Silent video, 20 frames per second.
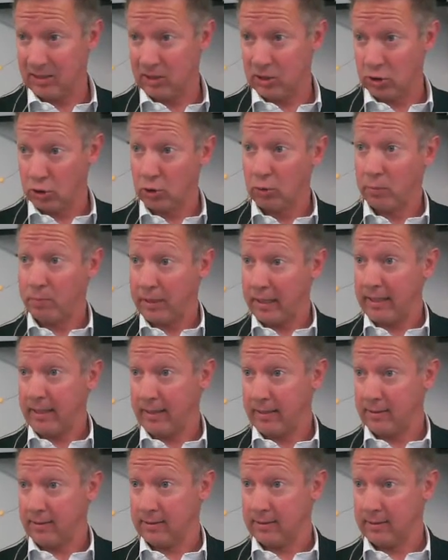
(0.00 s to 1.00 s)
do
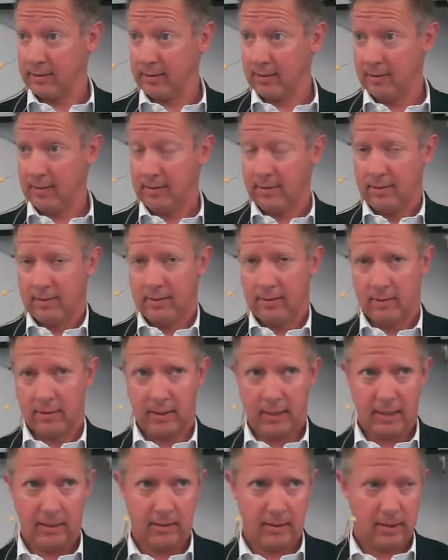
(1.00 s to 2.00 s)
penance,
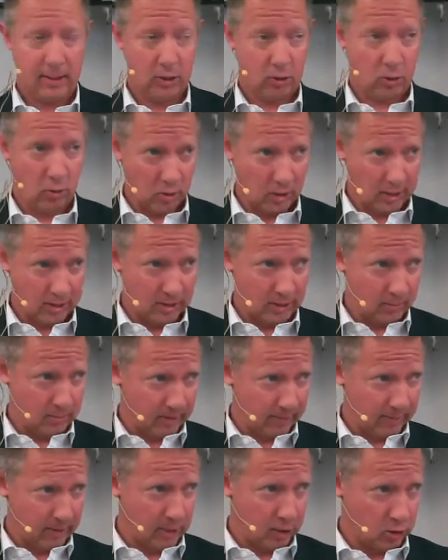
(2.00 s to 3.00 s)
okay? This whole concept that
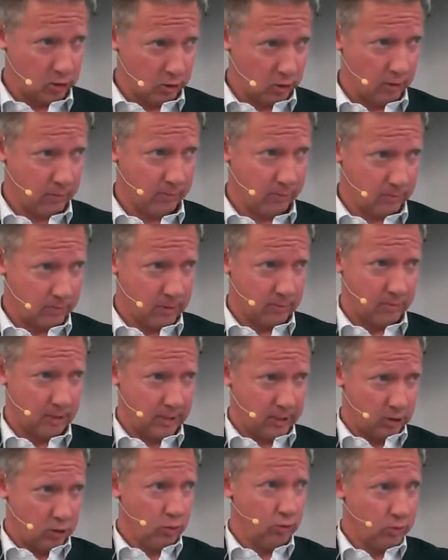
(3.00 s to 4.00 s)
I've got to turn from something
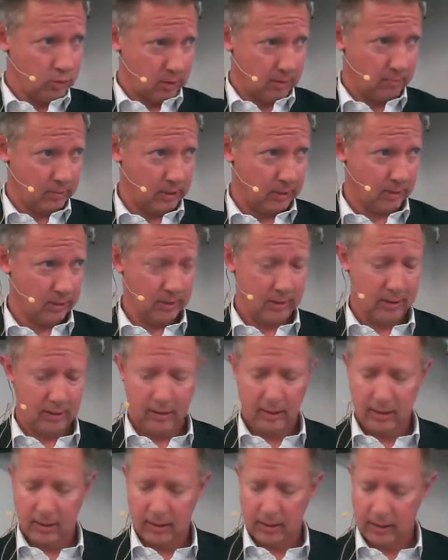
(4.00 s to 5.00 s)
and do something
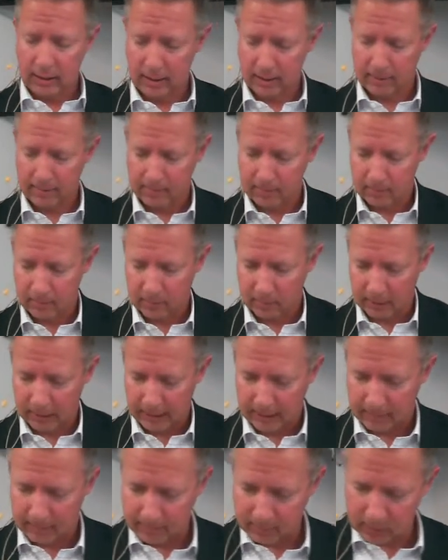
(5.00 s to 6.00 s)
here,
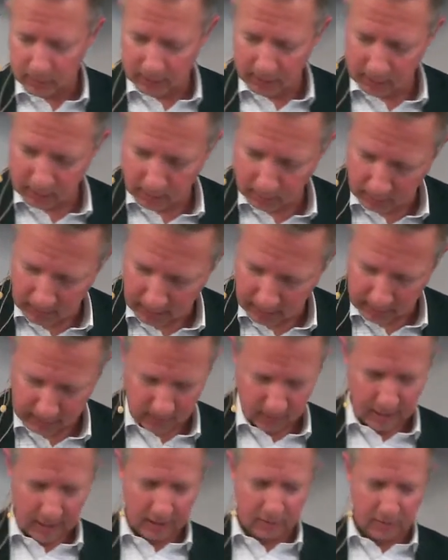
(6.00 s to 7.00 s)
okay, to get some kind of
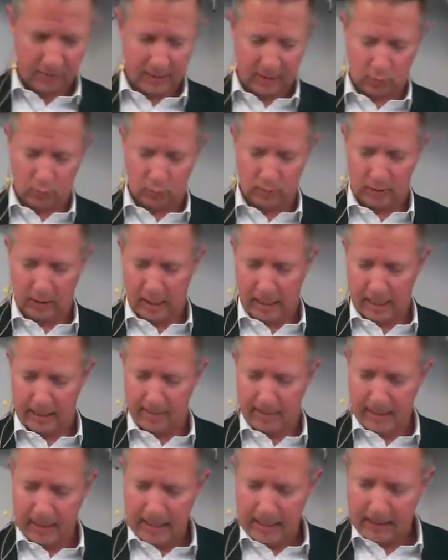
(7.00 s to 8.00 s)
satisfaction with God.
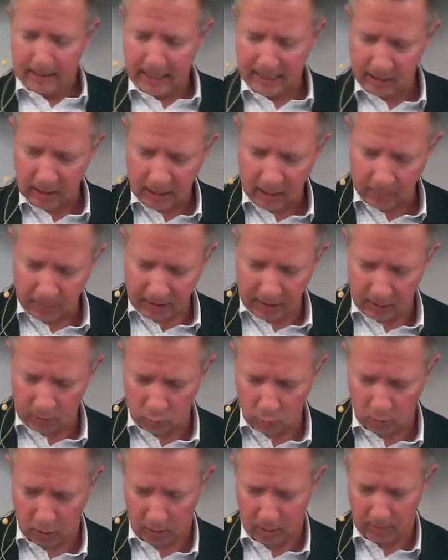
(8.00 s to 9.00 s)
That's not the meaning of the
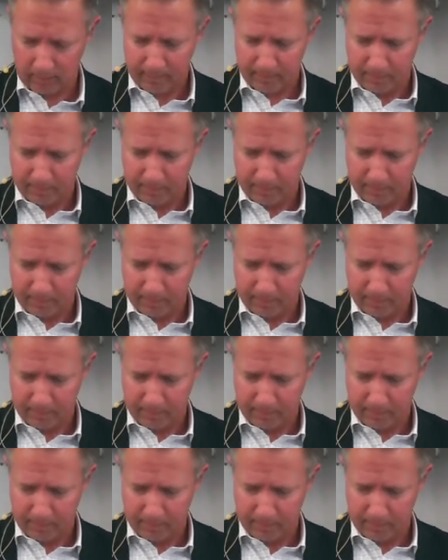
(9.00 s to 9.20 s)
word,